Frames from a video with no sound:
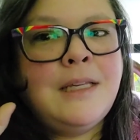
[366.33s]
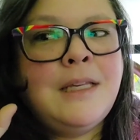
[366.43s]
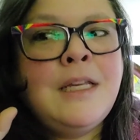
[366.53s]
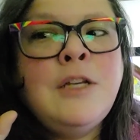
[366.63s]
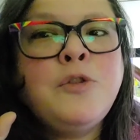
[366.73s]

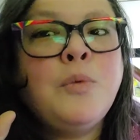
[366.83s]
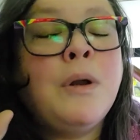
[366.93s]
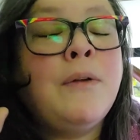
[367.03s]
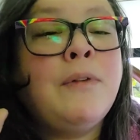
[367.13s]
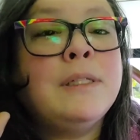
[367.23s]
Each one
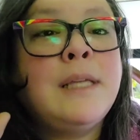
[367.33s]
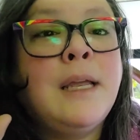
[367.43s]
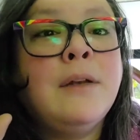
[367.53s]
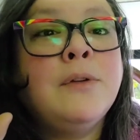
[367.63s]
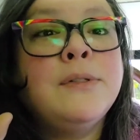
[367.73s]
of us
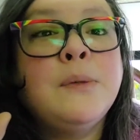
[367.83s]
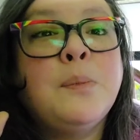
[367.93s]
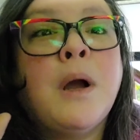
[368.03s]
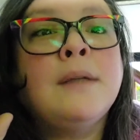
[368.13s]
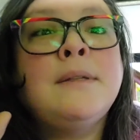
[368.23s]
handles and
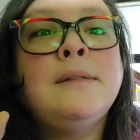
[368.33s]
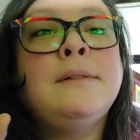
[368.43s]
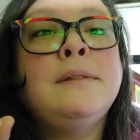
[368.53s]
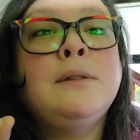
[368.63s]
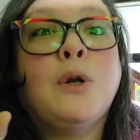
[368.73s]

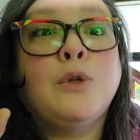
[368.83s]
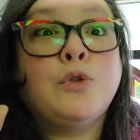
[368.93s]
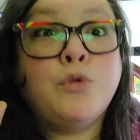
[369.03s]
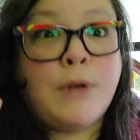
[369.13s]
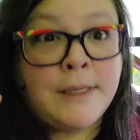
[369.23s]
processes our
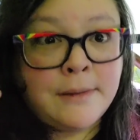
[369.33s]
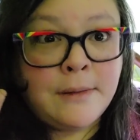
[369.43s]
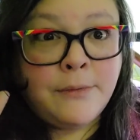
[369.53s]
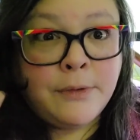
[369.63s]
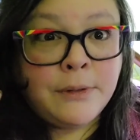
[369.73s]
stress
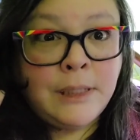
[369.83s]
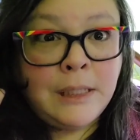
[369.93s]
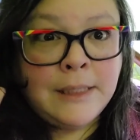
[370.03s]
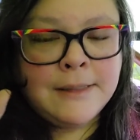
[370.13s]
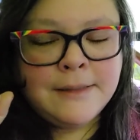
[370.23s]
differently.
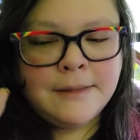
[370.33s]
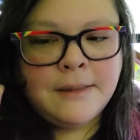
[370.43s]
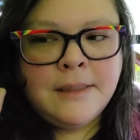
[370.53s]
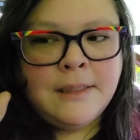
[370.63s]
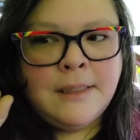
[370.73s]

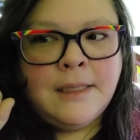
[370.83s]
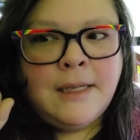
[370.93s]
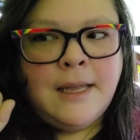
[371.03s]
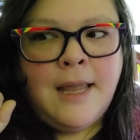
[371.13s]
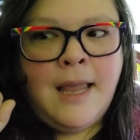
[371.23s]

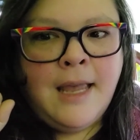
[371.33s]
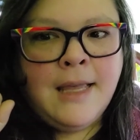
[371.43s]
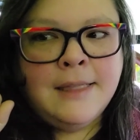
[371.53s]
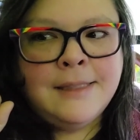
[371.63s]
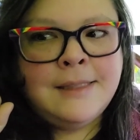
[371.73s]

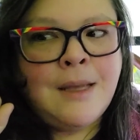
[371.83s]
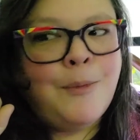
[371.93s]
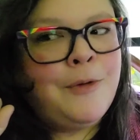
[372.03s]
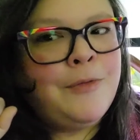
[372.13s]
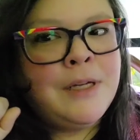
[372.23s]
And some
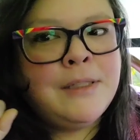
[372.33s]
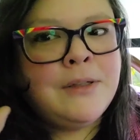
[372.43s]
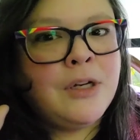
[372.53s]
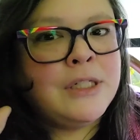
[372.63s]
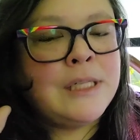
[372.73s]
of us
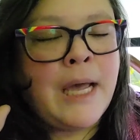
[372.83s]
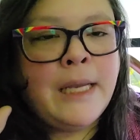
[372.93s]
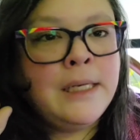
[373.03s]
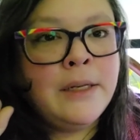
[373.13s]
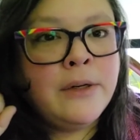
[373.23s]
are
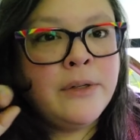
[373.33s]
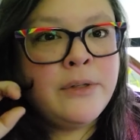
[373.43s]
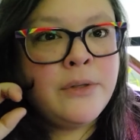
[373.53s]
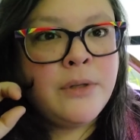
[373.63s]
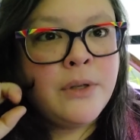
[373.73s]
tight
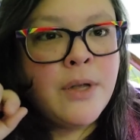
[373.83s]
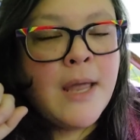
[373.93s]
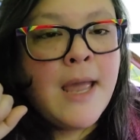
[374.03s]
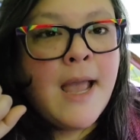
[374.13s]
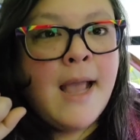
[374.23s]
knitters,
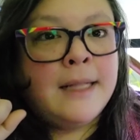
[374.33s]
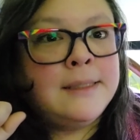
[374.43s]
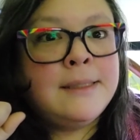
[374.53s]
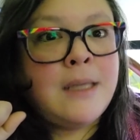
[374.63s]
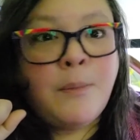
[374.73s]
and
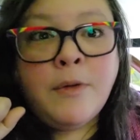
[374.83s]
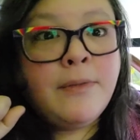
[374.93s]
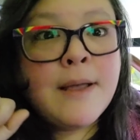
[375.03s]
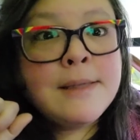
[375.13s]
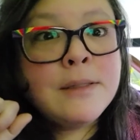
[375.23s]
some of
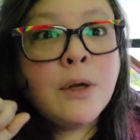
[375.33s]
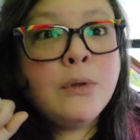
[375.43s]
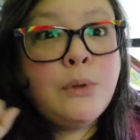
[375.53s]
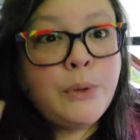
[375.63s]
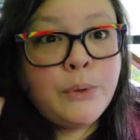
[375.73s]
us are
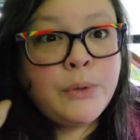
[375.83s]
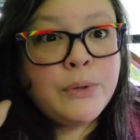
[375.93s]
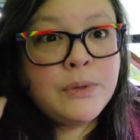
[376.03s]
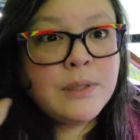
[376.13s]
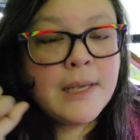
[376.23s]

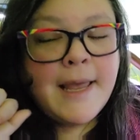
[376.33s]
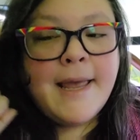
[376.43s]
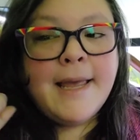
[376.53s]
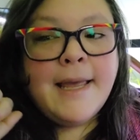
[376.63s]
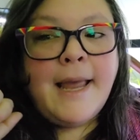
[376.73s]
loose.
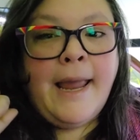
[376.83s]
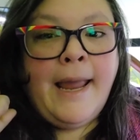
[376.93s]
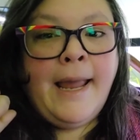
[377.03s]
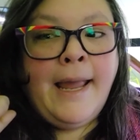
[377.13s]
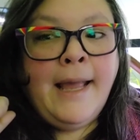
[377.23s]

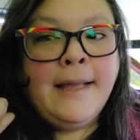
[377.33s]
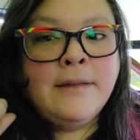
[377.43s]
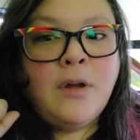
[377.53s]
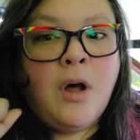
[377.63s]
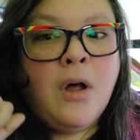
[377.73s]
And
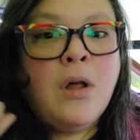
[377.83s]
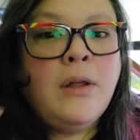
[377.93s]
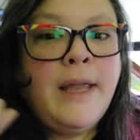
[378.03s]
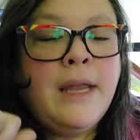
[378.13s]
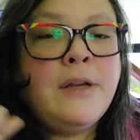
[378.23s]
all
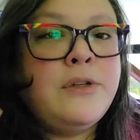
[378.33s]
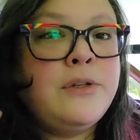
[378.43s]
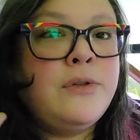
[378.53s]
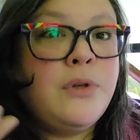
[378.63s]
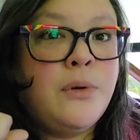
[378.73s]
Gauge
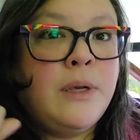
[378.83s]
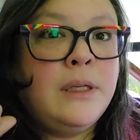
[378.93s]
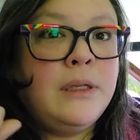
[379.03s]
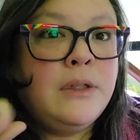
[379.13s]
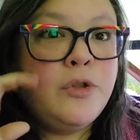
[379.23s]
is doing
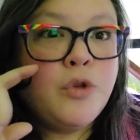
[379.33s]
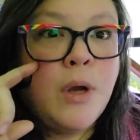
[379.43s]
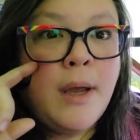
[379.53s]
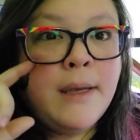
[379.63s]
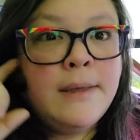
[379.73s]
is
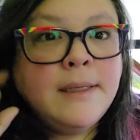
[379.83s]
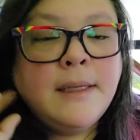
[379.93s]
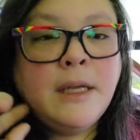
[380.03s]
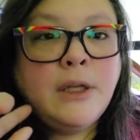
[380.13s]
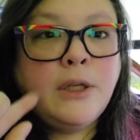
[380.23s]
trying to
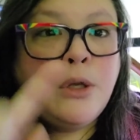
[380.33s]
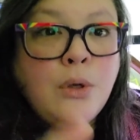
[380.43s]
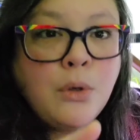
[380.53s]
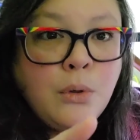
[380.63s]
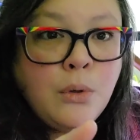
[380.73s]
get
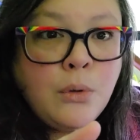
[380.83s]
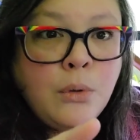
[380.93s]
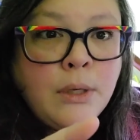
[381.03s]
you